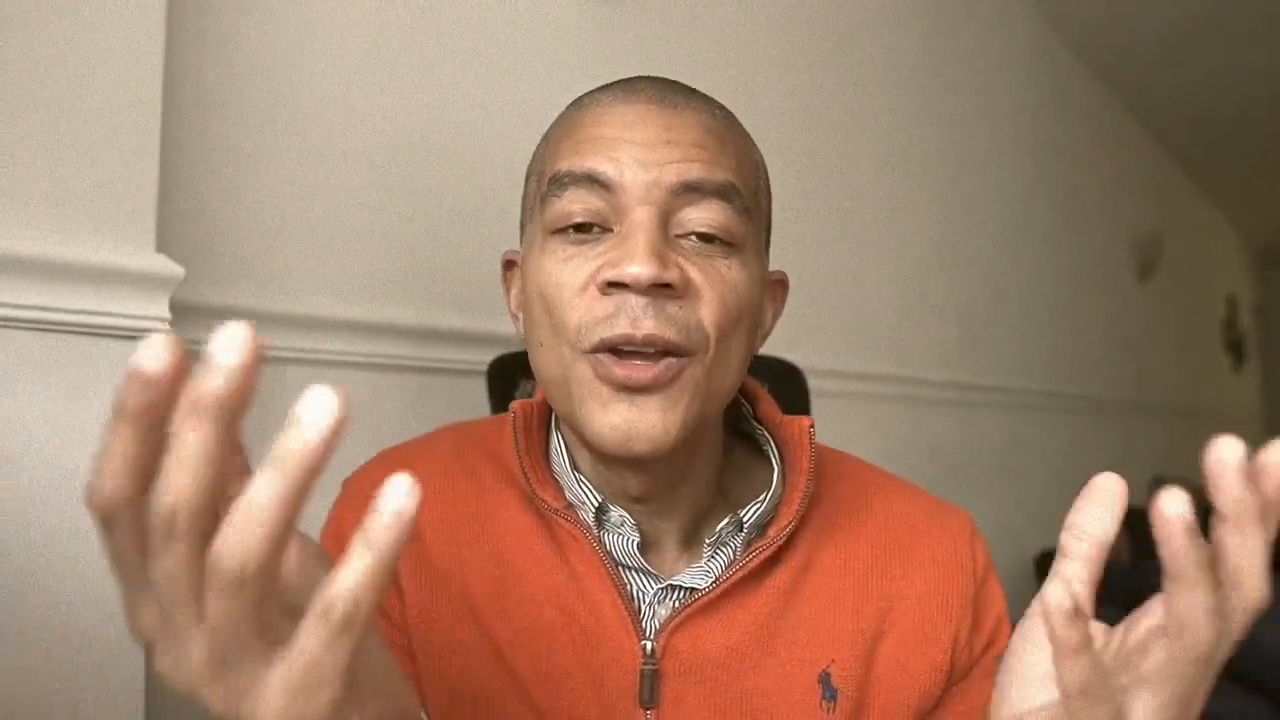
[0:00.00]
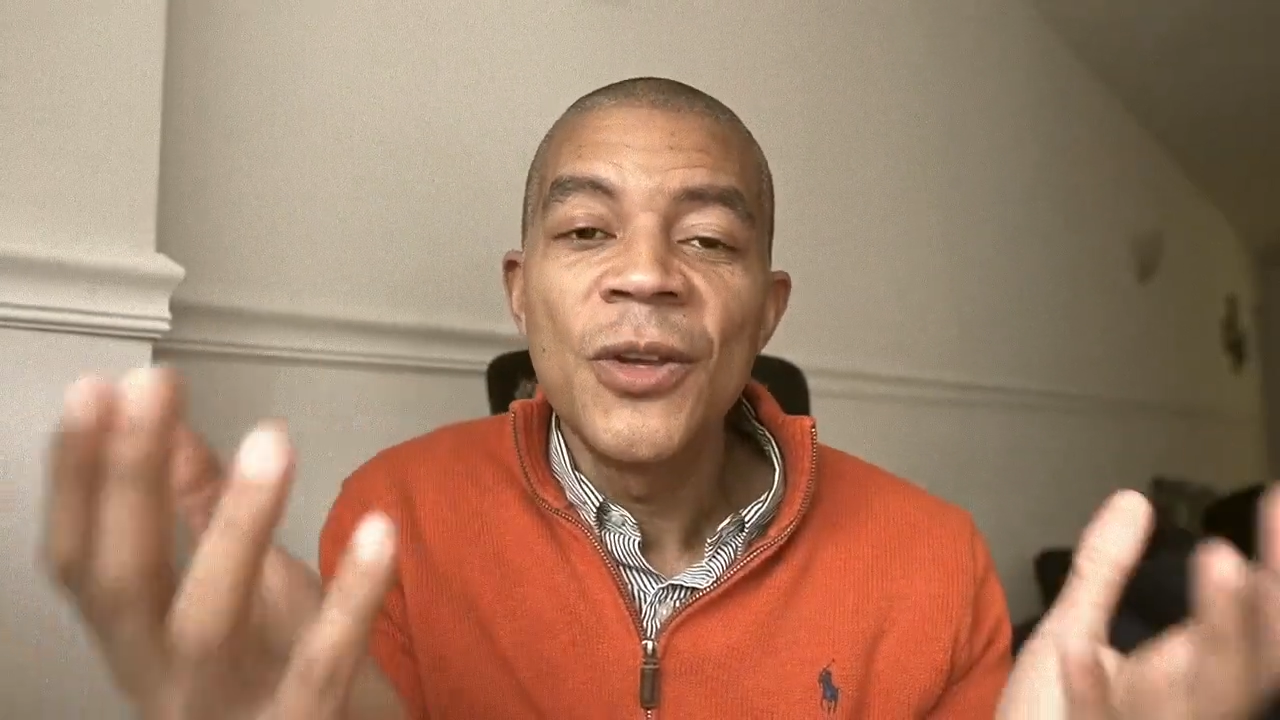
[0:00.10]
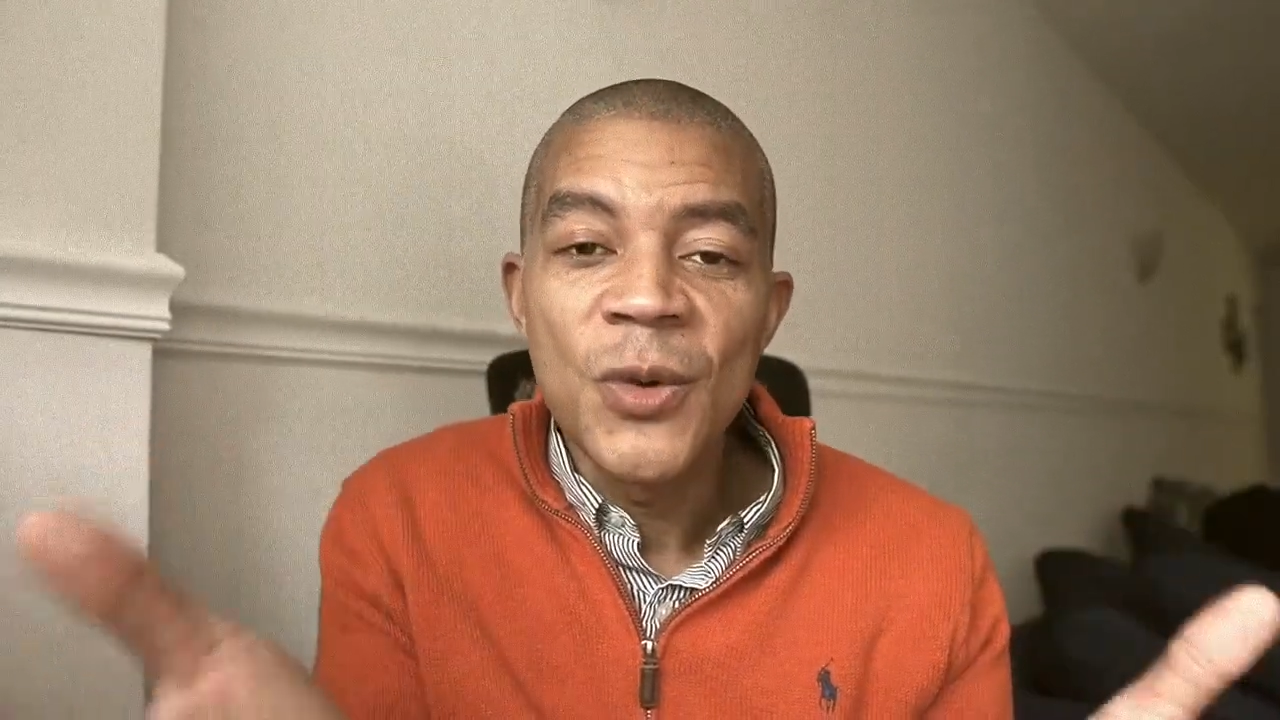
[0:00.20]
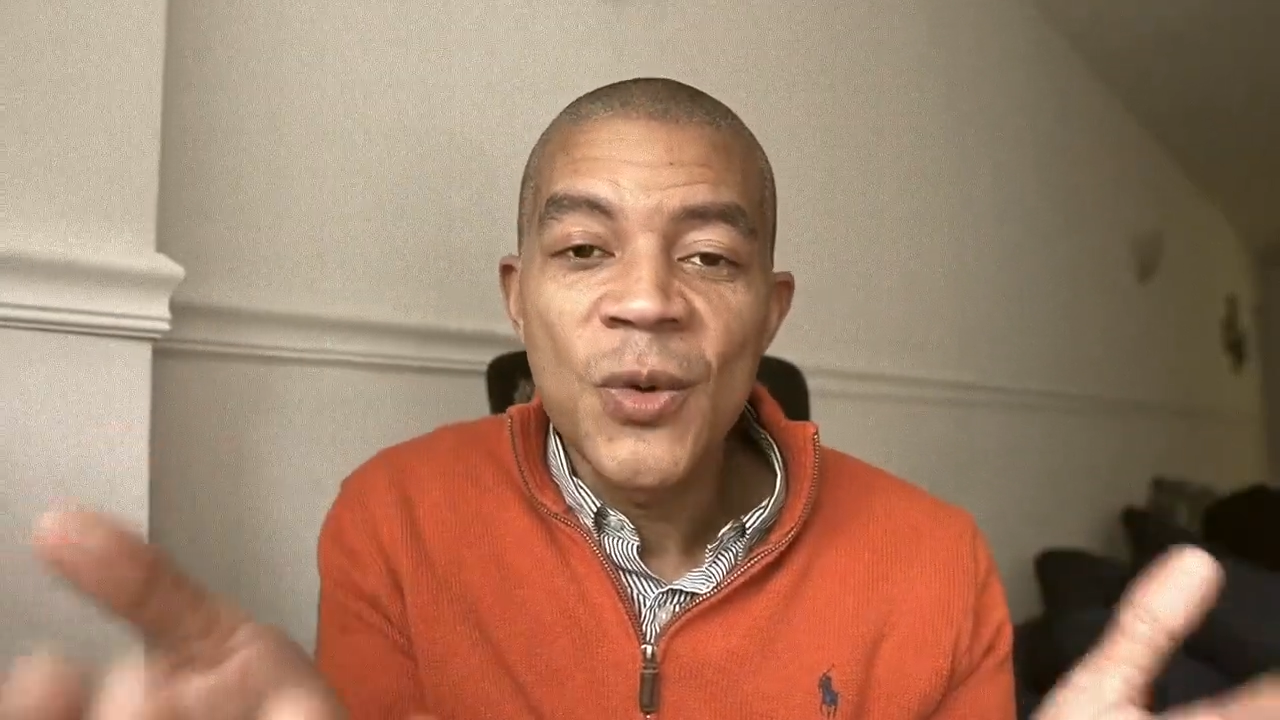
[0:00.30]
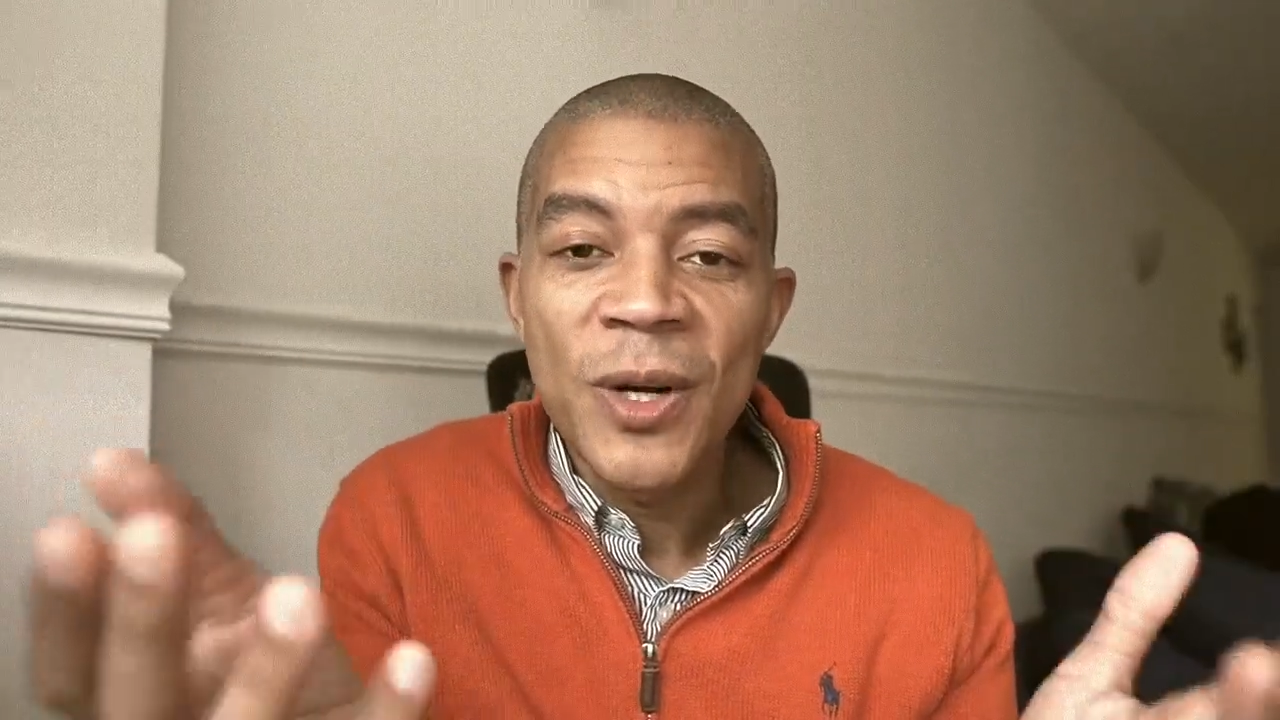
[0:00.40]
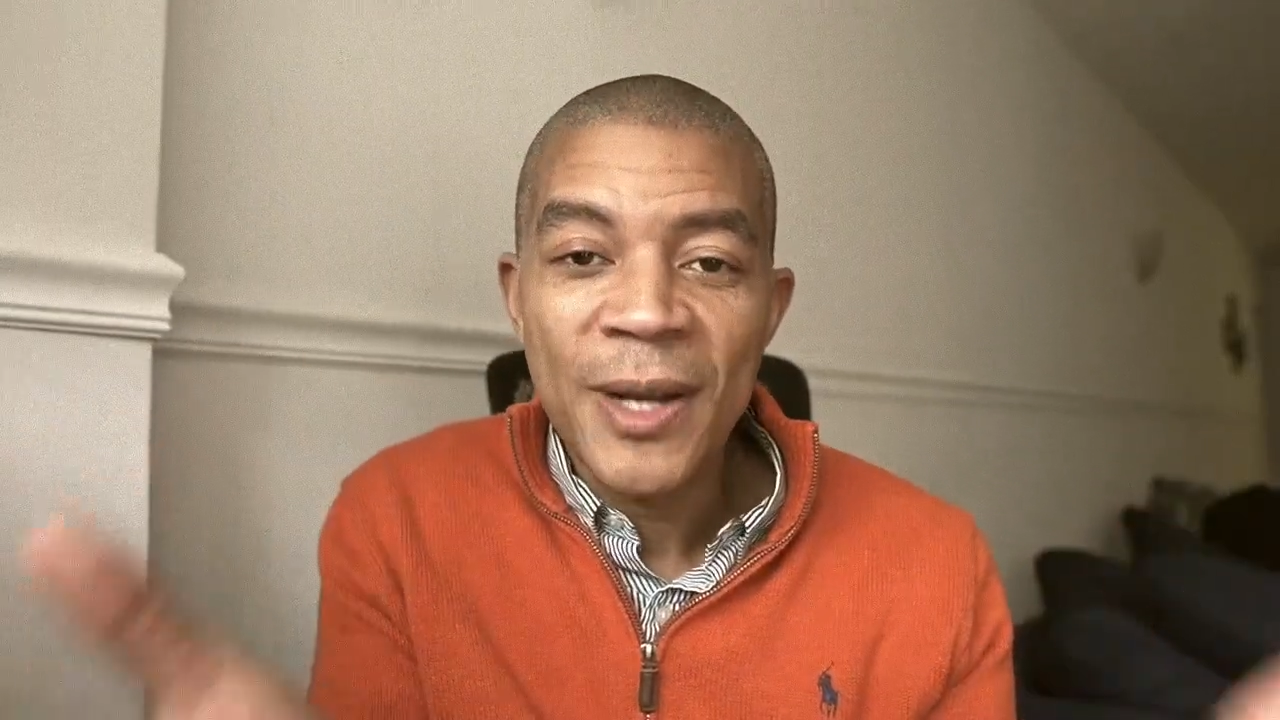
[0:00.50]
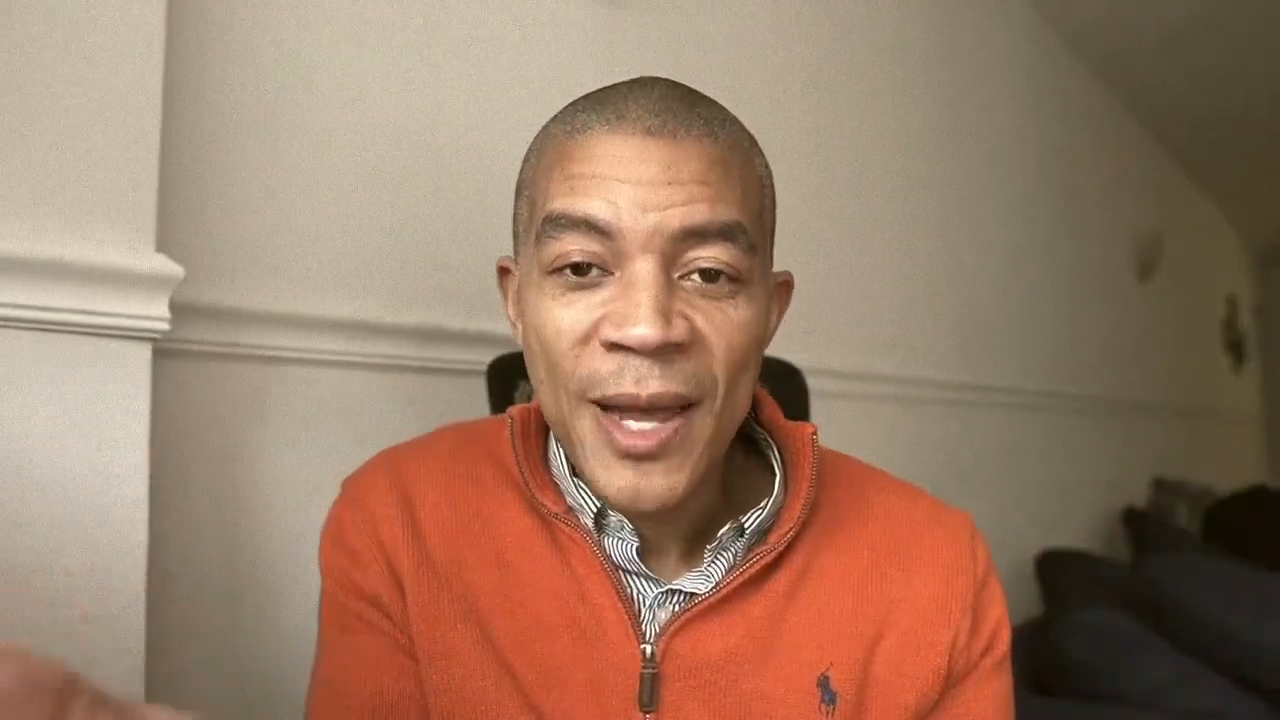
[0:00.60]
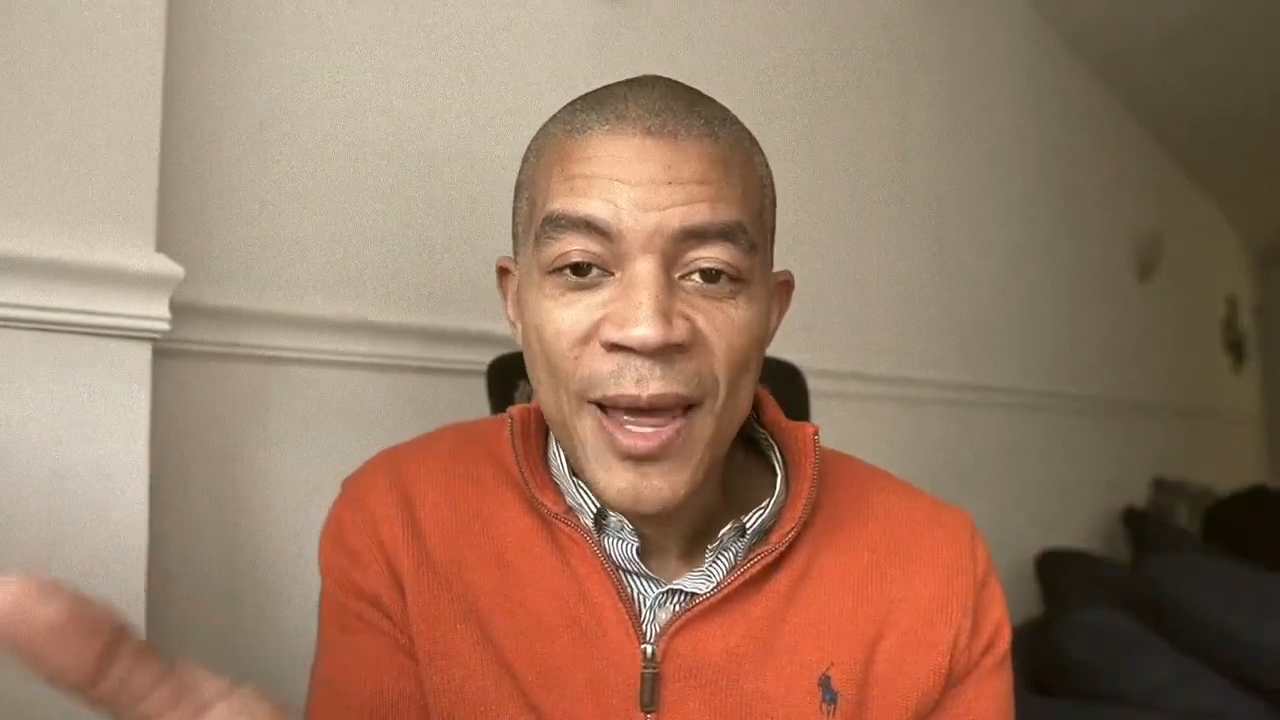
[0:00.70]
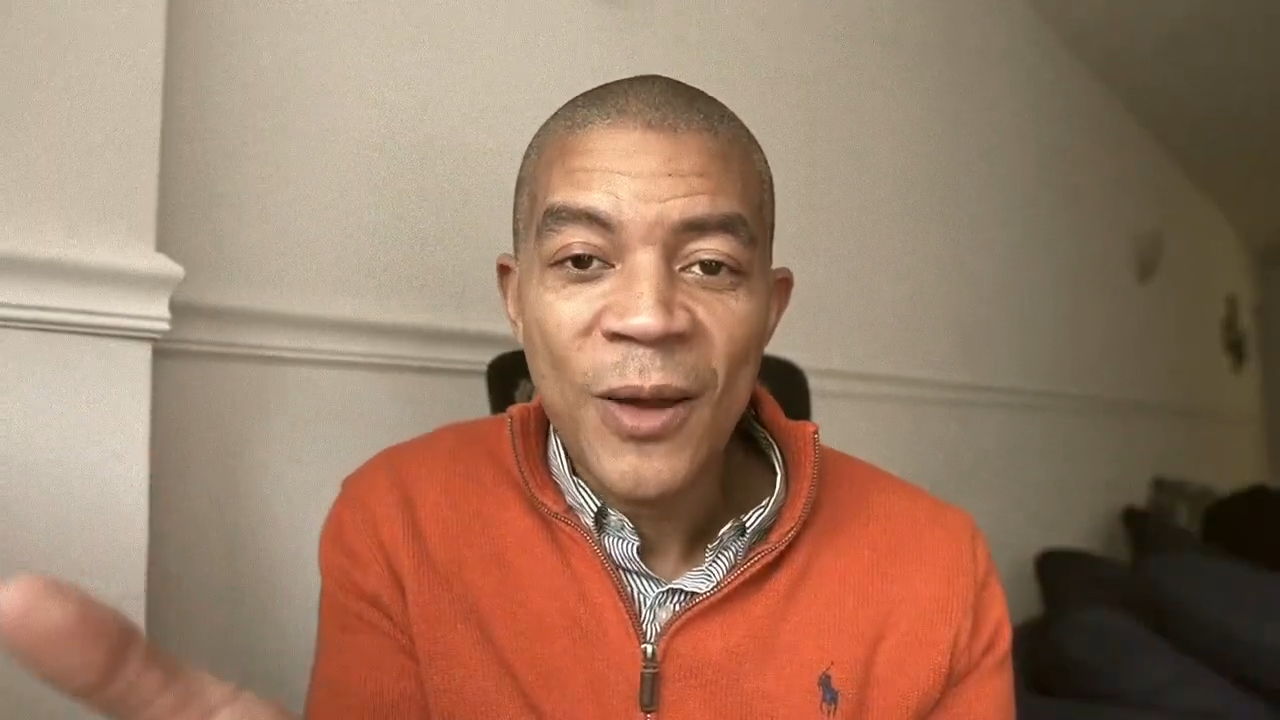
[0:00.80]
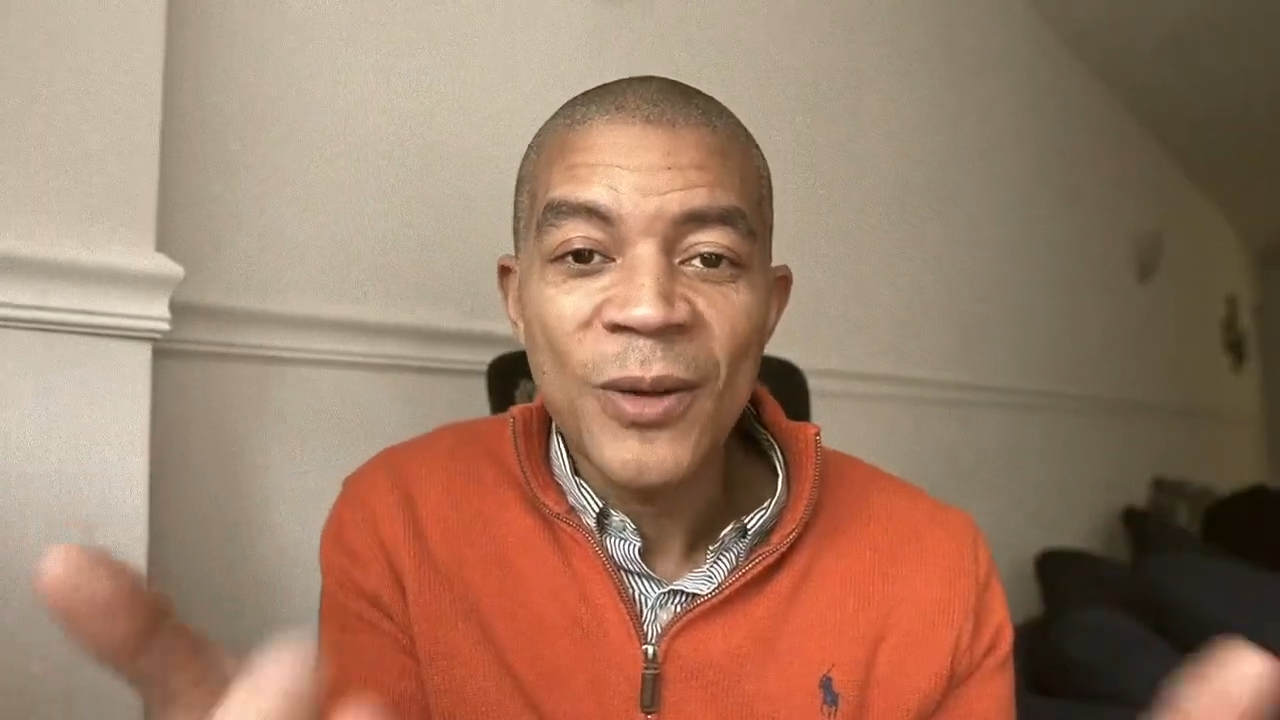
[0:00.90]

You are now